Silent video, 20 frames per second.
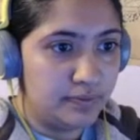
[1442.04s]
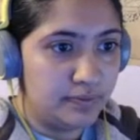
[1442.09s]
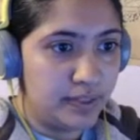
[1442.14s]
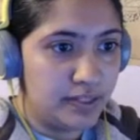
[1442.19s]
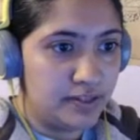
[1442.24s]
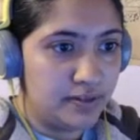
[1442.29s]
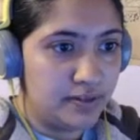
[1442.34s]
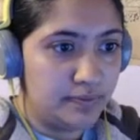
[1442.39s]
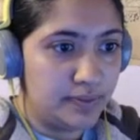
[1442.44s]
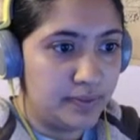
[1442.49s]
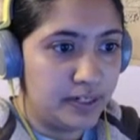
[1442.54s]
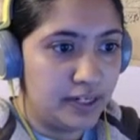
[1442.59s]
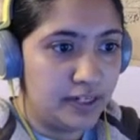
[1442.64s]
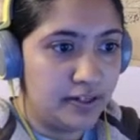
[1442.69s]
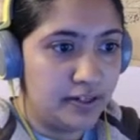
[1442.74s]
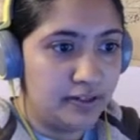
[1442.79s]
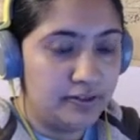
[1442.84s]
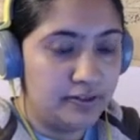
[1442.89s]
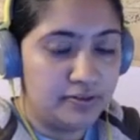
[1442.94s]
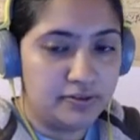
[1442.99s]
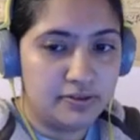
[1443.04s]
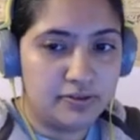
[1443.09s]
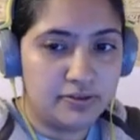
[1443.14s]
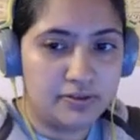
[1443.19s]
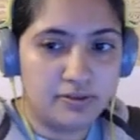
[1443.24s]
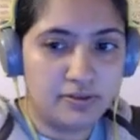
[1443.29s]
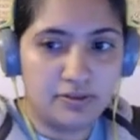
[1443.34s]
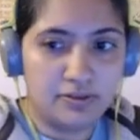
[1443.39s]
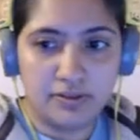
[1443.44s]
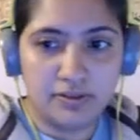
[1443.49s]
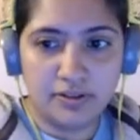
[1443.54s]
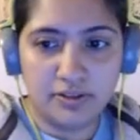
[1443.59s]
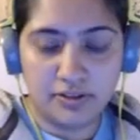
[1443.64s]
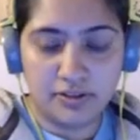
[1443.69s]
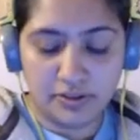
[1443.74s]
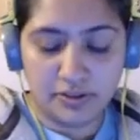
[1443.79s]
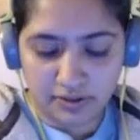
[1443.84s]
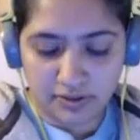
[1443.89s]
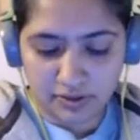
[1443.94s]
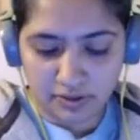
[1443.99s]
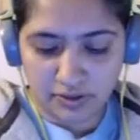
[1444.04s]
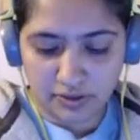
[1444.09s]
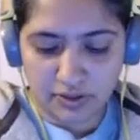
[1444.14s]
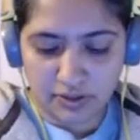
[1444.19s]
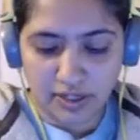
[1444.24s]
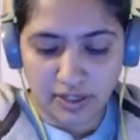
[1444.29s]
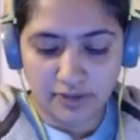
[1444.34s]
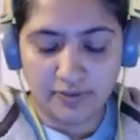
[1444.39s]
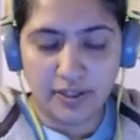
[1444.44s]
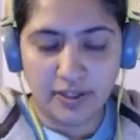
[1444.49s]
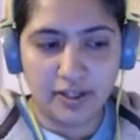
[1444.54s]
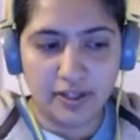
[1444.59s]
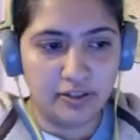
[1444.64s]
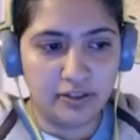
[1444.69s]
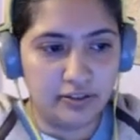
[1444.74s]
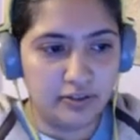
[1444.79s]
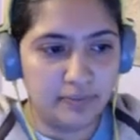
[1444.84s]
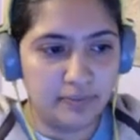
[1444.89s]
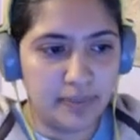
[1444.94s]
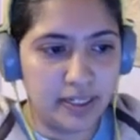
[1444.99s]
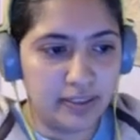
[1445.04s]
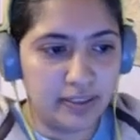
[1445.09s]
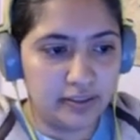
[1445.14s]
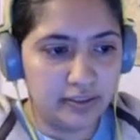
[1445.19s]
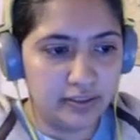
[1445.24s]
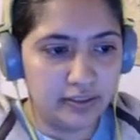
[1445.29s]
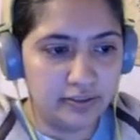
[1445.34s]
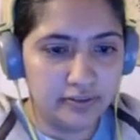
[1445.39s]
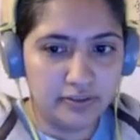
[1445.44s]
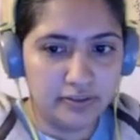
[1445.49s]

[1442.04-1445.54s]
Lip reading: by somebody else. It's good to have that color palette.